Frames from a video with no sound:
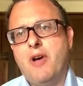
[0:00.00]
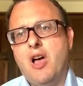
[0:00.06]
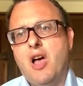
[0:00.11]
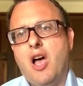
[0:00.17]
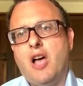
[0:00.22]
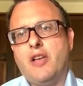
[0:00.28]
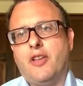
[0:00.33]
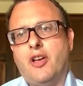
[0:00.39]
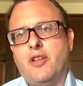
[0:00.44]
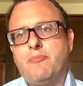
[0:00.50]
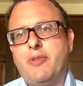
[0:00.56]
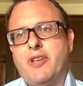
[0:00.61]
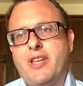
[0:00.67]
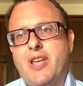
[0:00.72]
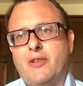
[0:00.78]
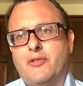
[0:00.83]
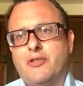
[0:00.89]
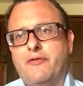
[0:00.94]
And I'll
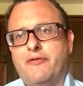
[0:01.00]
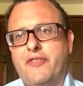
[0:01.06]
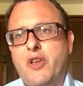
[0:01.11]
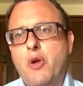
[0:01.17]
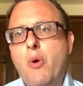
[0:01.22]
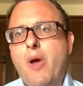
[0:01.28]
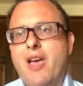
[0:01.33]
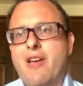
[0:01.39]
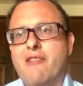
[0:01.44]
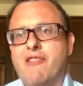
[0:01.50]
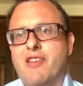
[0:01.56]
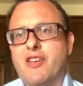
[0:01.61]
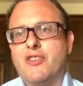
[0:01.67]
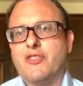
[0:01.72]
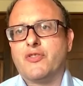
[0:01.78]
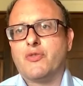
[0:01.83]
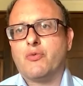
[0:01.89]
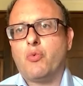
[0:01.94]
pick out a few
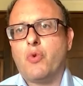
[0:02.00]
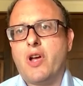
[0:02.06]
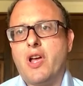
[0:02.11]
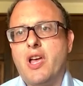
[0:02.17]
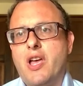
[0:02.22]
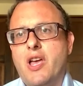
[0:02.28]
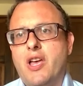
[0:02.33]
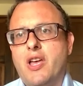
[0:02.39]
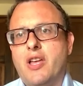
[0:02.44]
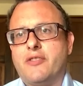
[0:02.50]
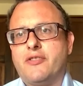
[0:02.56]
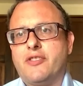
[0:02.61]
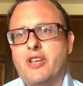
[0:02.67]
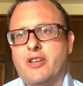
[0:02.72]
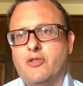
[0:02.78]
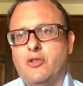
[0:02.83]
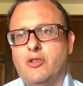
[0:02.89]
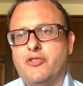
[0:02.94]
areas where
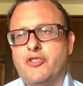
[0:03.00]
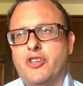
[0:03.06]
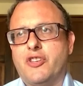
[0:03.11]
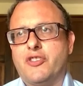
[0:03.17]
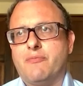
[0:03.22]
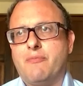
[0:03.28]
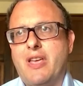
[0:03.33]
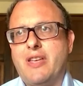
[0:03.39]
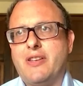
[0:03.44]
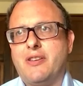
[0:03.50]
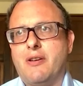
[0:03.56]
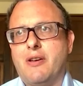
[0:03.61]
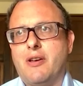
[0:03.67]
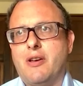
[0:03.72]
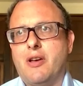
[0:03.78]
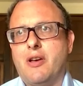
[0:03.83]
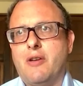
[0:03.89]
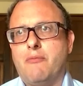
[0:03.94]
technology has made
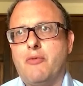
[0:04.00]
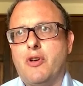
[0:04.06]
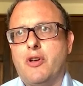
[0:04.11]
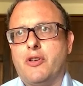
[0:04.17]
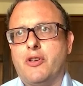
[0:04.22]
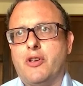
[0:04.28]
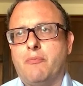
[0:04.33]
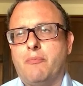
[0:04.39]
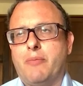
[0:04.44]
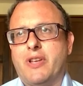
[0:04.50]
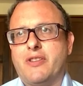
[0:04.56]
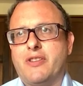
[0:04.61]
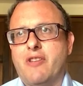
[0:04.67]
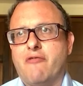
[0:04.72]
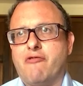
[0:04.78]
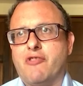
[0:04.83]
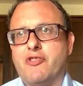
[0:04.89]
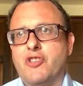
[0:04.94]
a big
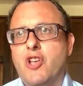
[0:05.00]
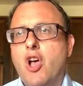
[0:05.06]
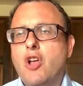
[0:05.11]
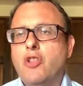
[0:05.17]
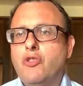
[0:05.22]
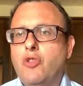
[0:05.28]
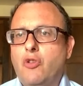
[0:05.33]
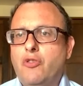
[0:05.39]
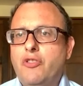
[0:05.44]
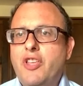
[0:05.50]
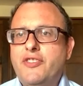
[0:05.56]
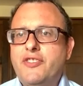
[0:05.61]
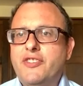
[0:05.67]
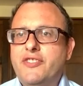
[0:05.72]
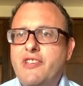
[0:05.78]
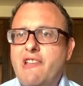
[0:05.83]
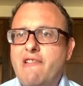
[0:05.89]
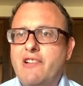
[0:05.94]
difference. Not
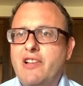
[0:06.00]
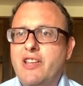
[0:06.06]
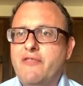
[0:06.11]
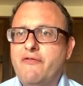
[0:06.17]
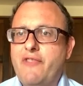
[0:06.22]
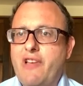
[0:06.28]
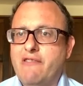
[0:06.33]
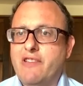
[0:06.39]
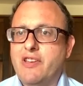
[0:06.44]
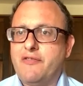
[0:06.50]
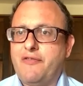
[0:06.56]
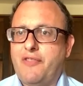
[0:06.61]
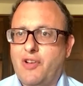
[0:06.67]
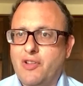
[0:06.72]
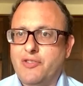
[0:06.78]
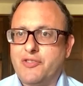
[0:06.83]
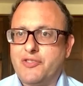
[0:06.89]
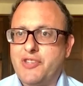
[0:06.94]
necessarily very
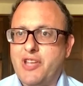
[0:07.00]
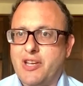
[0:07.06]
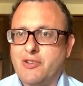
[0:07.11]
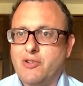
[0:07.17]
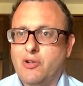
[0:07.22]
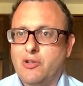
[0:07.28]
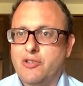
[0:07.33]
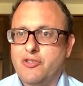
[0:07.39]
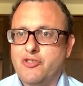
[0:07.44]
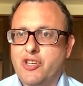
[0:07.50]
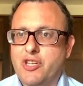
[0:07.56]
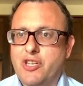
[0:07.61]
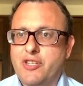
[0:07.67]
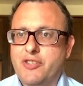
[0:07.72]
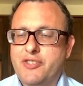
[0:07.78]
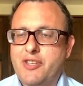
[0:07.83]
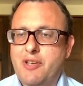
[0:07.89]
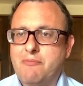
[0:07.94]
advanced technology.
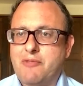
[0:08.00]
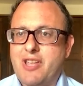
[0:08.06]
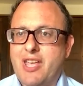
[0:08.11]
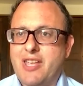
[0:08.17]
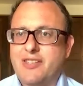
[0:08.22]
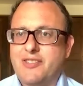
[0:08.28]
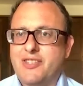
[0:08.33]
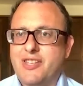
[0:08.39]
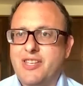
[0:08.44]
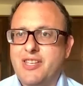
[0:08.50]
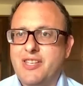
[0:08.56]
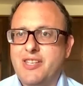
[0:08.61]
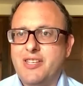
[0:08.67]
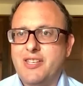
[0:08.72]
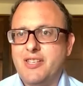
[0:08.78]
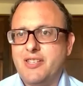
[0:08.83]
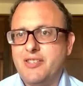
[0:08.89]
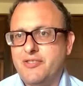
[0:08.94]
In some
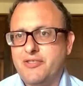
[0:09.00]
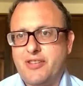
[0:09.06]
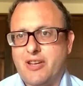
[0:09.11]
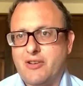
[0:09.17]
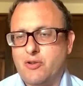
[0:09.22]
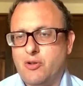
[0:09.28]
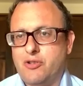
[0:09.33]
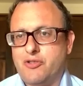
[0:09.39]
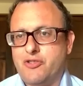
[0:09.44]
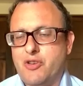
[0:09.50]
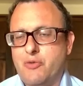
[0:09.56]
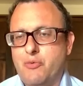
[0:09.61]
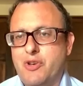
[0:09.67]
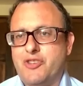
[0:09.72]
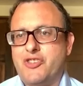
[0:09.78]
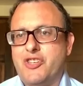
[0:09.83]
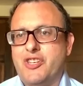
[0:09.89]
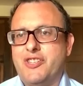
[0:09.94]
cases, technology
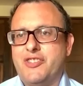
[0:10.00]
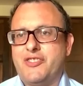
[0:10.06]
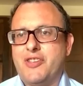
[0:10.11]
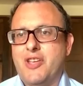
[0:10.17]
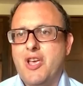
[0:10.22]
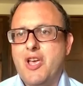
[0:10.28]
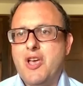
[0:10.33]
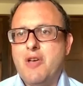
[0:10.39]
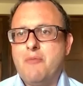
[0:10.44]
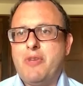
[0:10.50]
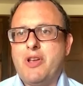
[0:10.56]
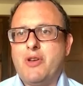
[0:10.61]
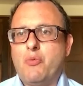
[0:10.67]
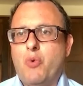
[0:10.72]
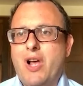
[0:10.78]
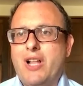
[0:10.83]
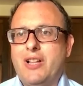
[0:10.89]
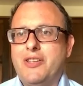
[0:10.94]
which has been
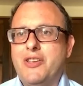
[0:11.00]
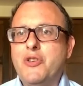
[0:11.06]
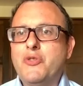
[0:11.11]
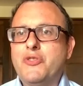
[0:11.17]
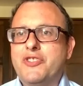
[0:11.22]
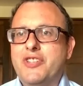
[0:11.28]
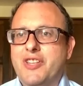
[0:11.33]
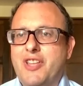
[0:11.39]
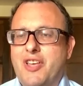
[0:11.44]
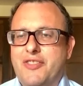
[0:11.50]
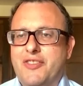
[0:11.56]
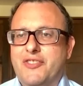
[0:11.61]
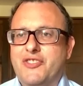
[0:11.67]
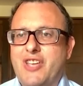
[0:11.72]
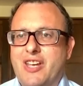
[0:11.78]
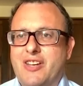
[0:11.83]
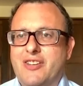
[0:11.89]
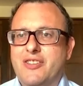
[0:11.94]
well used in other
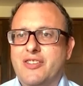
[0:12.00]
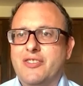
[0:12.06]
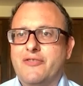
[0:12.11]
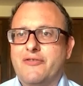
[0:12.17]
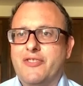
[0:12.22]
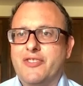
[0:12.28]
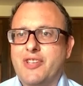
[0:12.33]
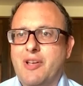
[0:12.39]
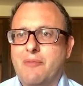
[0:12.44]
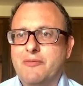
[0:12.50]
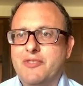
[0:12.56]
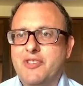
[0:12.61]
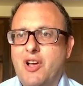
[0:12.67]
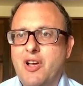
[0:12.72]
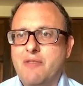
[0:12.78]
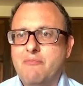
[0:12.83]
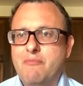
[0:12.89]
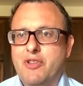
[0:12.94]
sectors for some
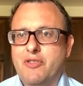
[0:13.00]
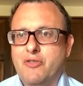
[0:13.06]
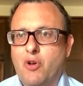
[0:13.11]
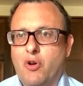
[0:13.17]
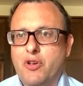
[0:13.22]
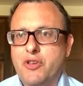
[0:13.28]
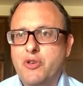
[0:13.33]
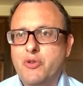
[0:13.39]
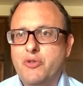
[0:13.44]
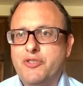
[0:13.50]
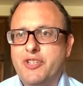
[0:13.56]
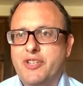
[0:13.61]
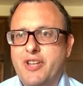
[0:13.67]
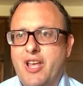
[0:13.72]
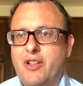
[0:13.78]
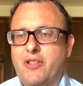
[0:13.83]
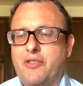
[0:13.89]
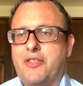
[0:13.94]
time, but not used in
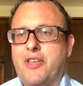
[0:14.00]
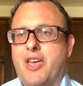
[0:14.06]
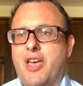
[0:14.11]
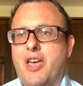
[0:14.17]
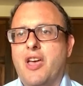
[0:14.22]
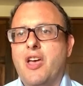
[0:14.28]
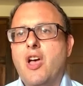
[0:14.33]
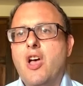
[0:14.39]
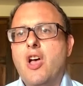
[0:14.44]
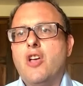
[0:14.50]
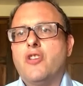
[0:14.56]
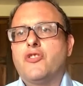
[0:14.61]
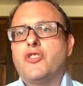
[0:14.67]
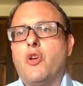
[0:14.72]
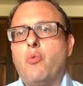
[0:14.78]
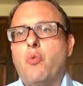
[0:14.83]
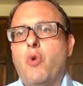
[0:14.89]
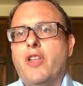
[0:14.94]
healthcare.
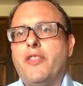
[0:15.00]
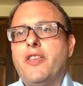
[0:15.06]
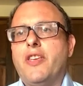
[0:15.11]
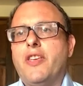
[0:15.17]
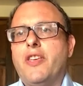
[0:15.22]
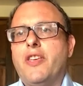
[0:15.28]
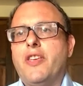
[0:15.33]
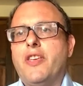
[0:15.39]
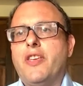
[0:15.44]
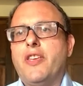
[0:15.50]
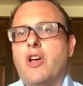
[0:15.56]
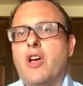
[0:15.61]
So one is